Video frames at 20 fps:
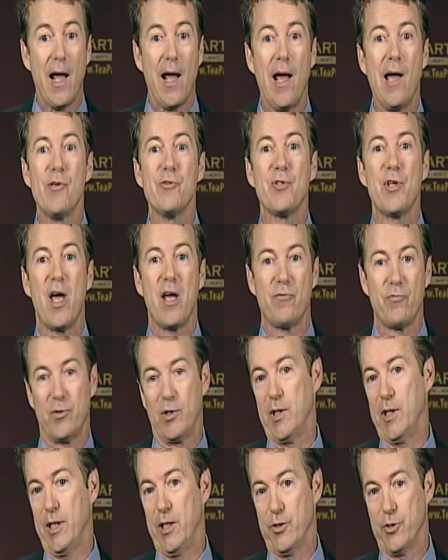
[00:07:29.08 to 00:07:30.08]
How's that for
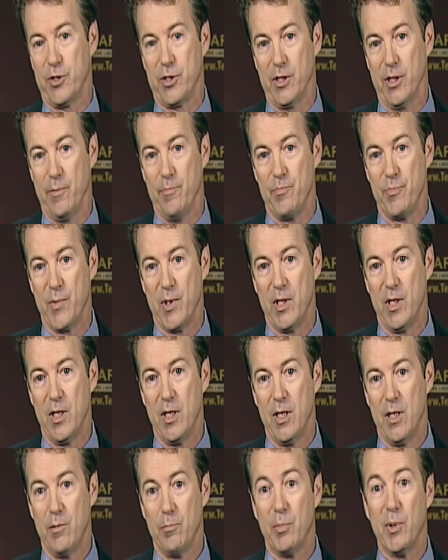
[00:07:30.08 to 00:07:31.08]
leadership?
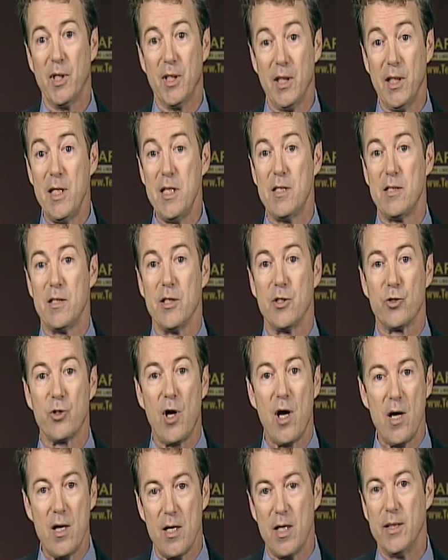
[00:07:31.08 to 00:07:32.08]
But at least he
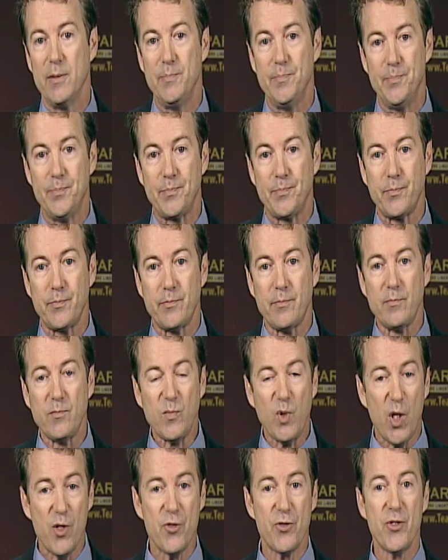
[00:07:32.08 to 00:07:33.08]
tried.
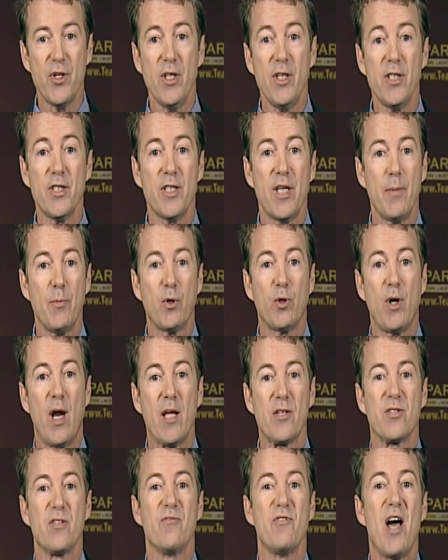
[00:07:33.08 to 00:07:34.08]
Senate
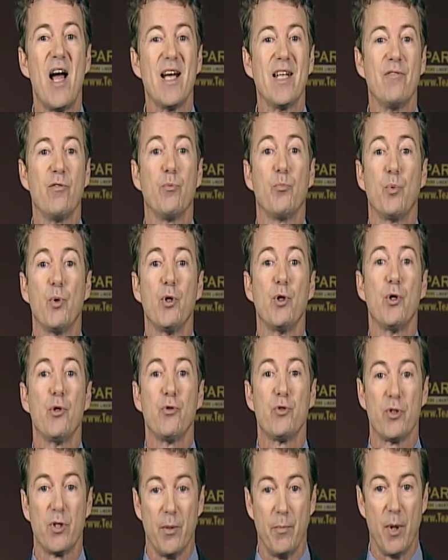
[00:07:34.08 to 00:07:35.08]
Democrats have not even
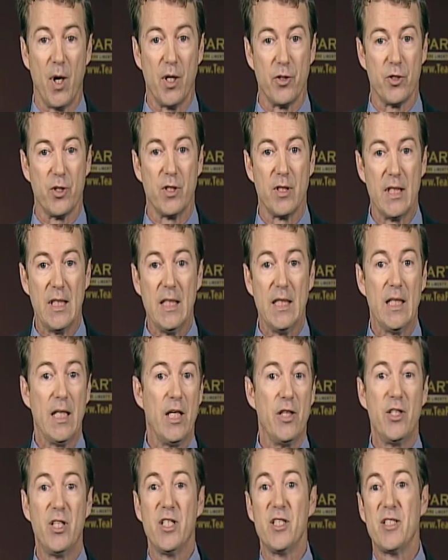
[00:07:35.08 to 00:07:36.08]
produced a budget
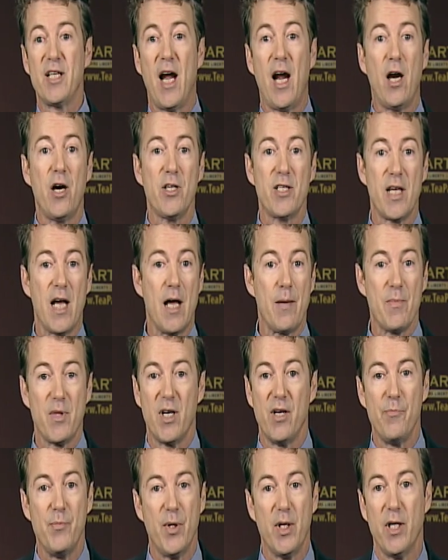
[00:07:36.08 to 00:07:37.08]
in the entire time that
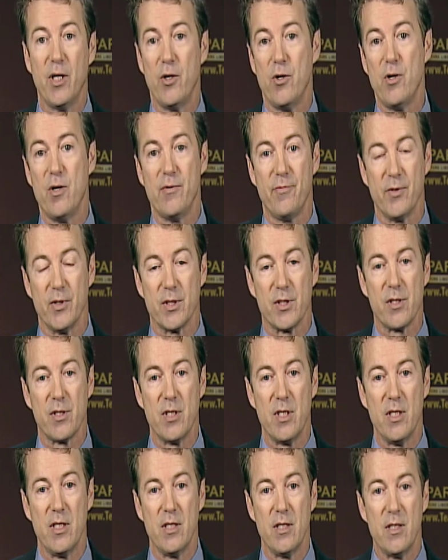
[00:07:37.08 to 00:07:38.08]
I've been in office.
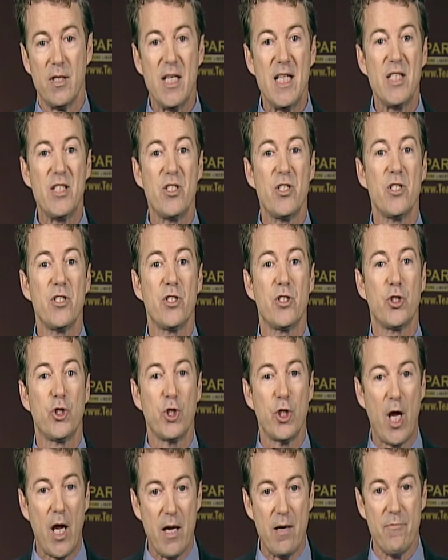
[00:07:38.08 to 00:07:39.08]
It's just
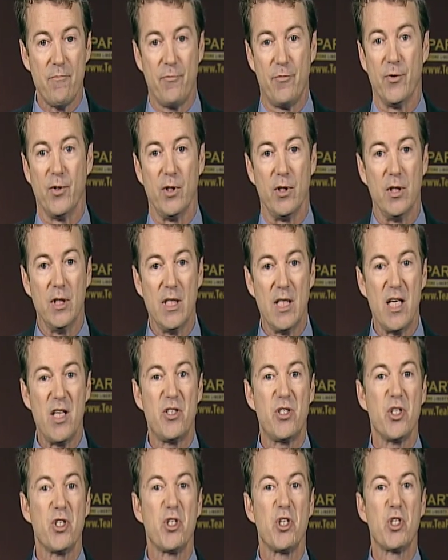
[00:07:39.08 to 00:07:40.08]
shameful.
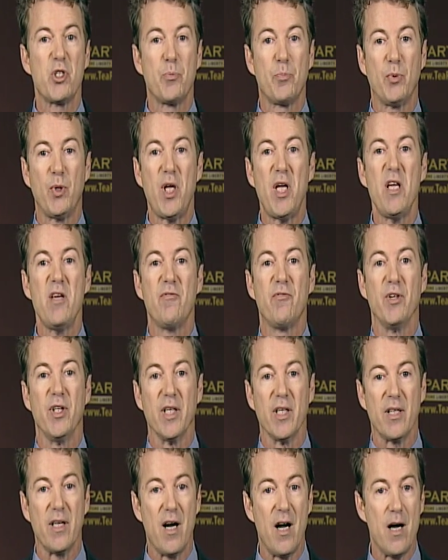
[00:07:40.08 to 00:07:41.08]
It's a display of
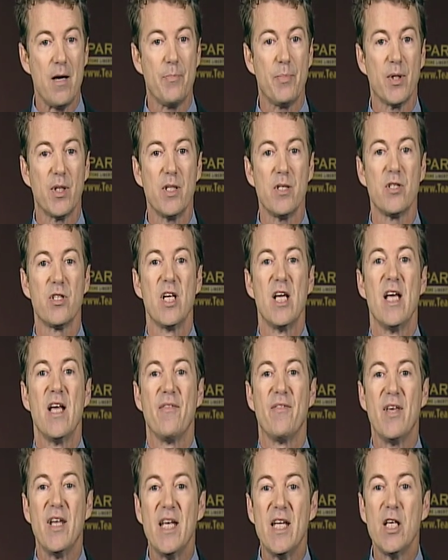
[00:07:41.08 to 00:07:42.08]
incompetence
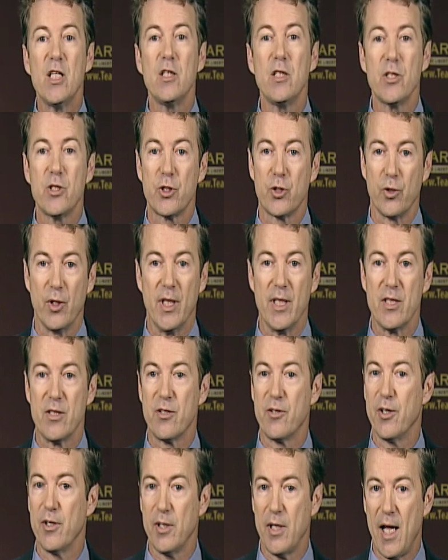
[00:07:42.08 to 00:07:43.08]
that illustrates
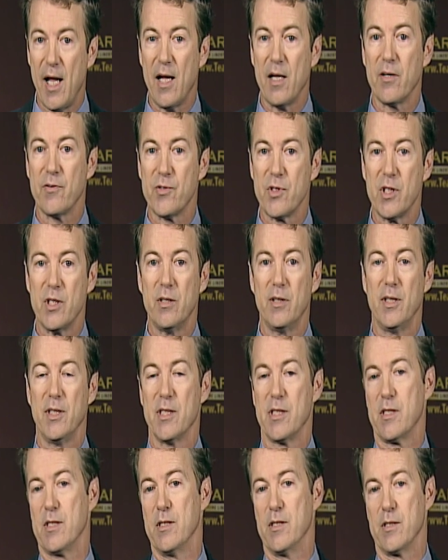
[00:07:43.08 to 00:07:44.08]
their lack of
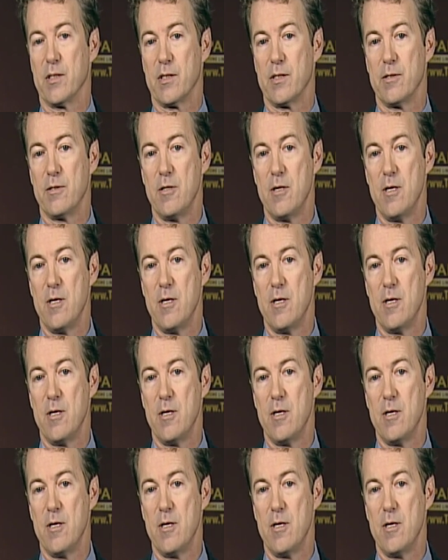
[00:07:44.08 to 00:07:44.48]
seriousness.